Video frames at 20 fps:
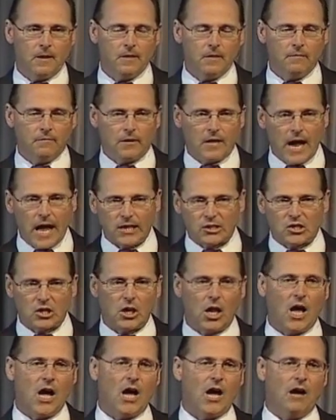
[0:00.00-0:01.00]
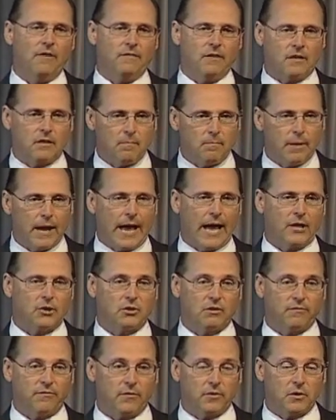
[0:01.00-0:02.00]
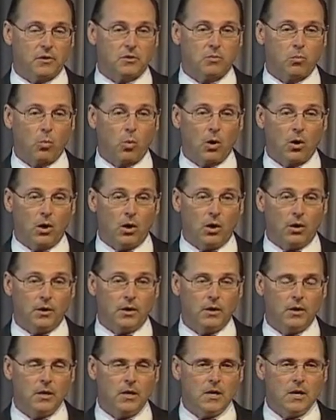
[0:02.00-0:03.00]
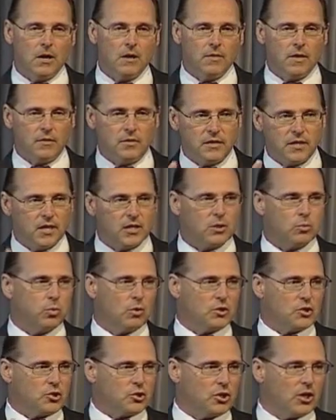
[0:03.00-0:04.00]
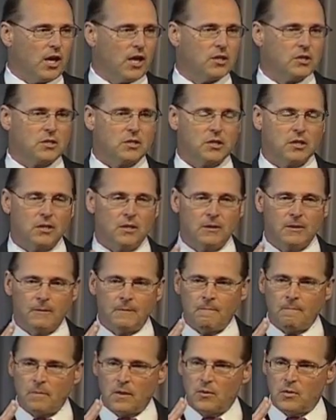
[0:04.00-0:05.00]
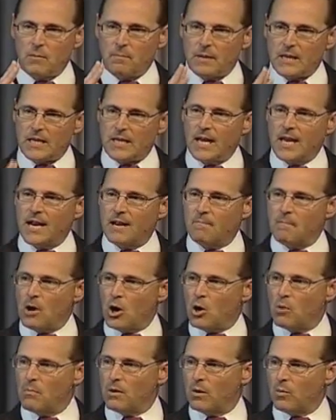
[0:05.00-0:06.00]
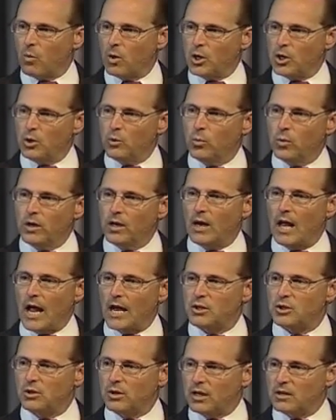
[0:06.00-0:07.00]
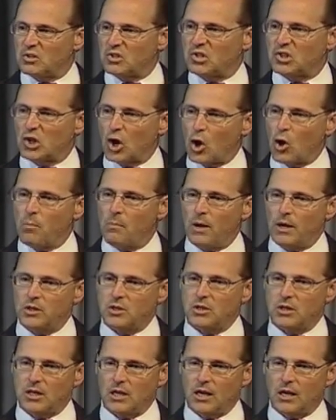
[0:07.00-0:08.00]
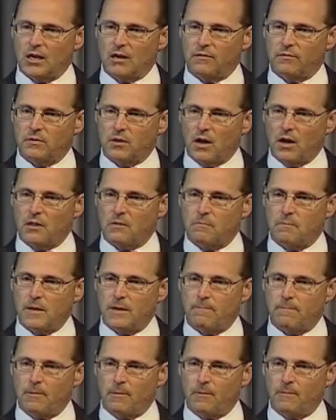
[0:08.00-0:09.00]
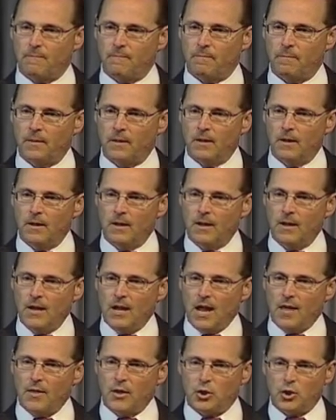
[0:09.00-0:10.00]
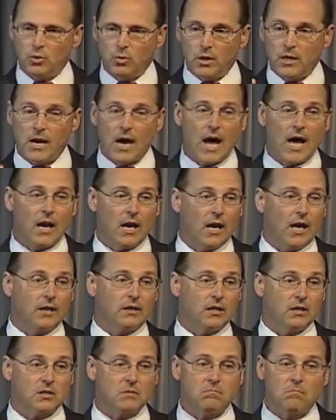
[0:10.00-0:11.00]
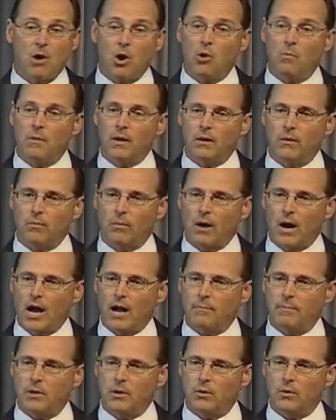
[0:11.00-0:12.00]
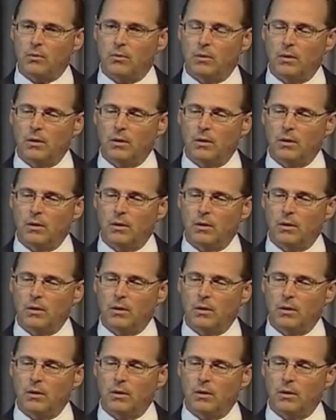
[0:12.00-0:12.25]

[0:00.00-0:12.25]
of God's love and compassion for this world, that this was just the beginning moment where you realized you had so much to give to other people and that you would not let this moment rob you